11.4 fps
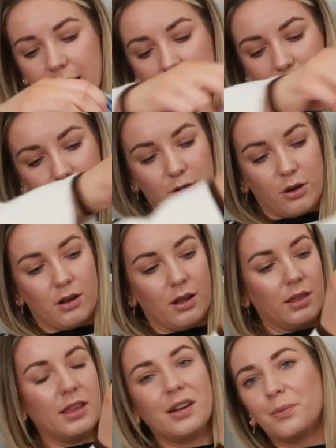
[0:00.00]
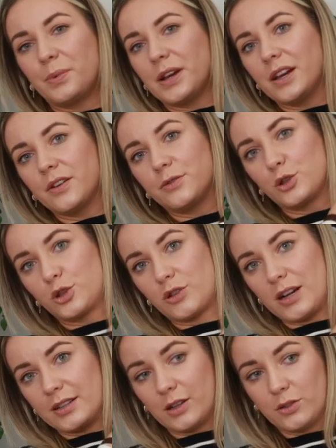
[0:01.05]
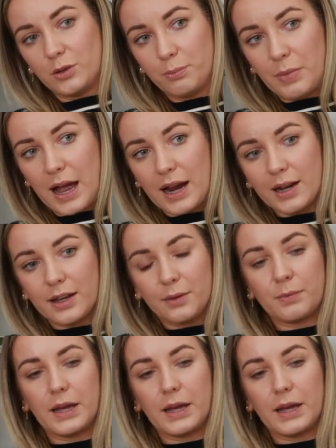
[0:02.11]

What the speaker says: It's got a little bit of distressing on the back.